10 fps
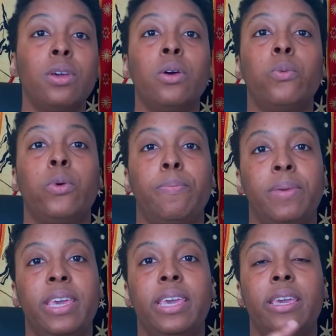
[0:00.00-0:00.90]
would
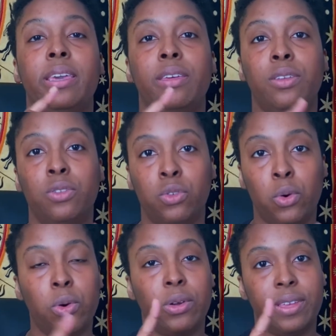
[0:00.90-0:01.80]
be
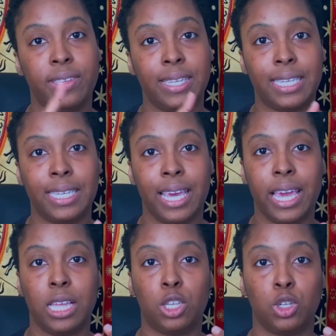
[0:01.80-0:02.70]
Taurus,
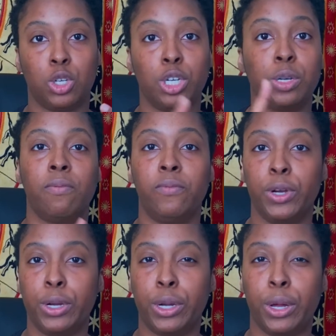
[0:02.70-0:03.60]
Cancer,
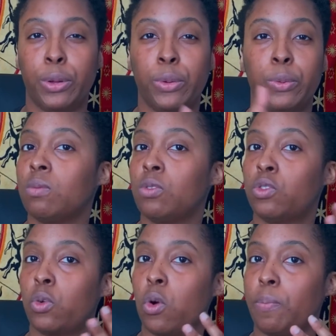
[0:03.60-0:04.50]
Virgo,
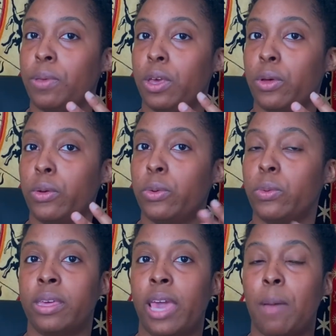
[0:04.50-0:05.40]
Scorpio,
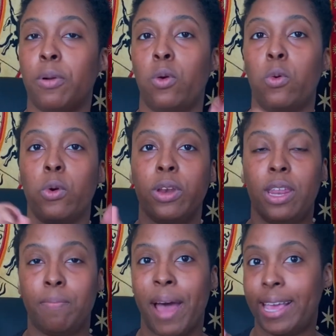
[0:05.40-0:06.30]
Capricorn,
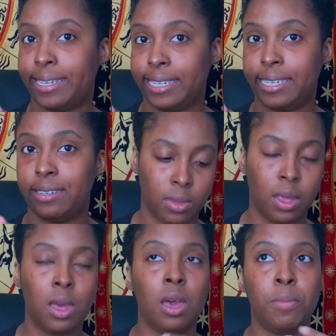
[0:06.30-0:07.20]
and Pisces.
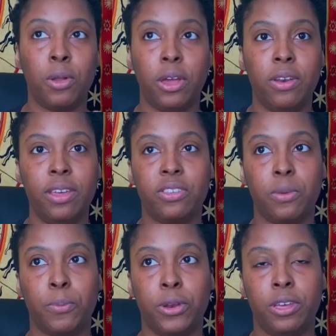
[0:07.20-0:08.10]
Polarity is a
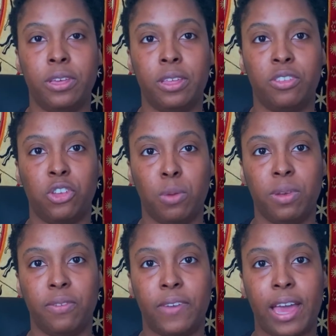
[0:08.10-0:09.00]
pretty good
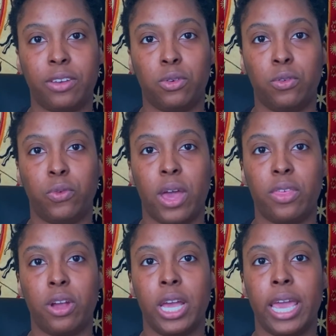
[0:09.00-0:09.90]
determining factor of
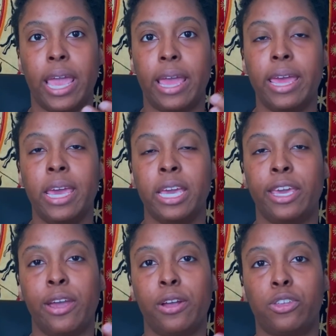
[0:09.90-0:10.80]
whether a
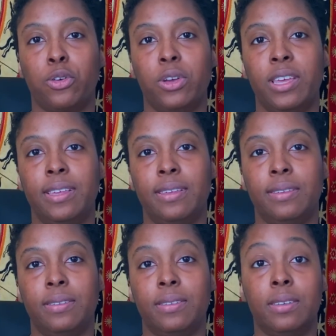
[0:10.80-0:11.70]
character
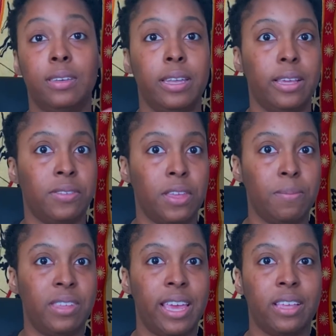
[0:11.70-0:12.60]
is good at
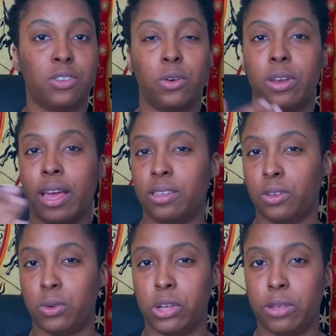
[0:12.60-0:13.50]
subtext or not so
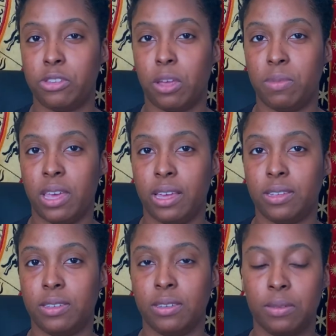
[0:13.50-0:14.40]
good at
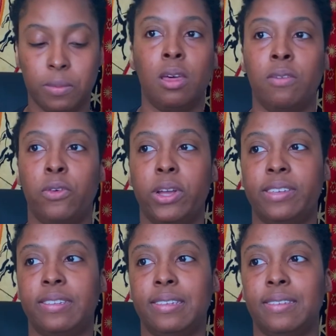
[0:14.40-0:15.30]
subtext. For
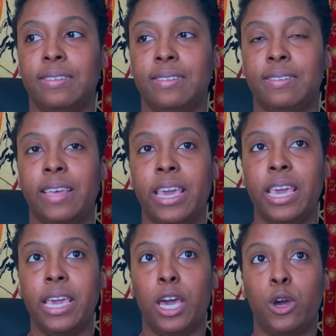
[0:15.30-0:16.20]
instance,
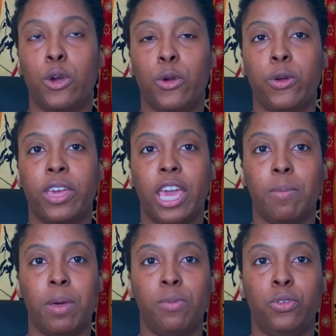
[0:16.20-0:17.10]
say a girl came
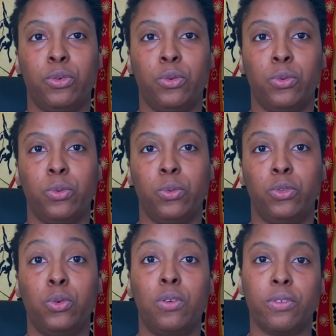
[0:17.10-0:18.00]
up to
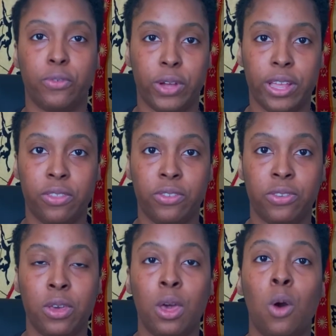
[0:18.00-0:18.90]
2 of her friends,
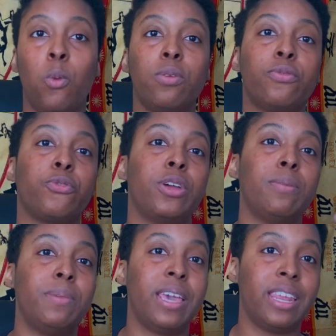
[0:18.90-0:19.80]
one friend
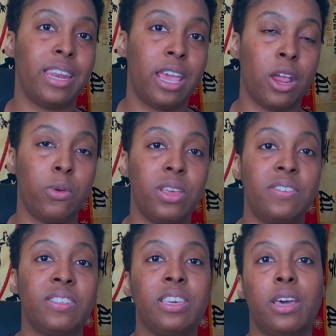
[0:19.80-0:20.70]
being an Aries,
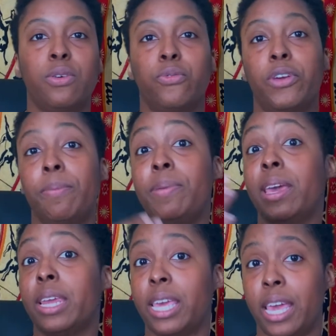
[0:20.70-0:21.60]
the other friend being
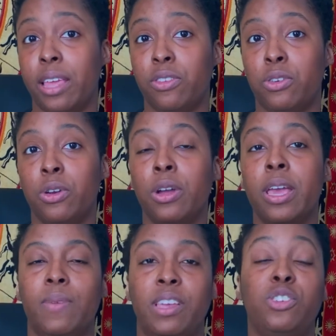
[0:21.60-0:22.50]
a Cancer,
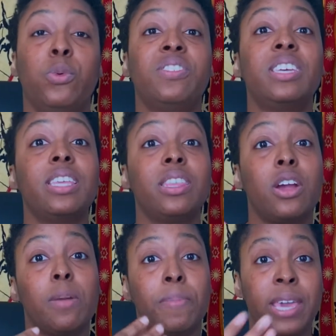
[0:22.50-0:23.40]
and she wants to get their
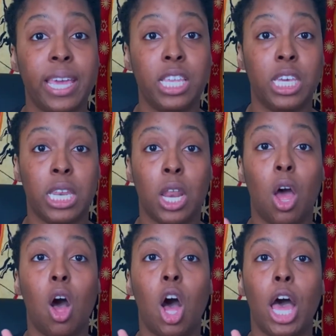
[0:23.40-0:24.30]
opinion
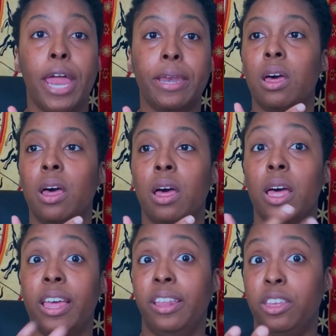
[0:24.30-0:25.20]
on an
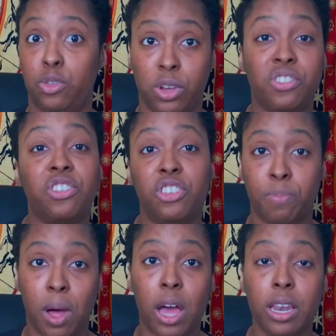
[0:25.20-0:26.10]
ugly dress she's
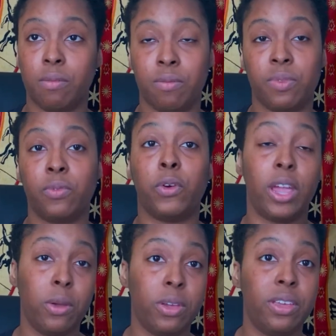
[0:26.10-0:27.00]
bought. For
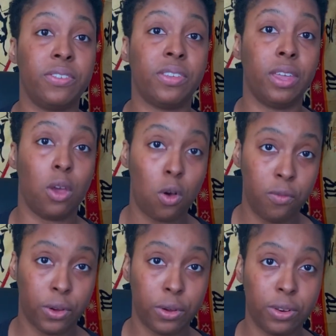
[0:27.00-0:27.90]
Aries, an
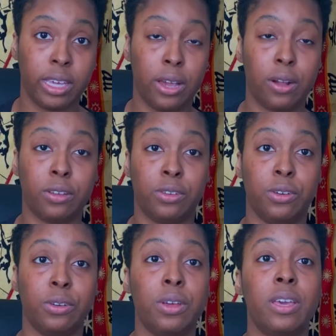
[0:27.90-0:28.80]
overt
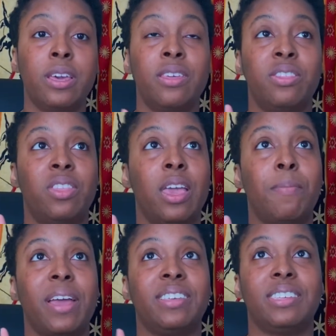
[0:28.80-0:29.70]
character, they might say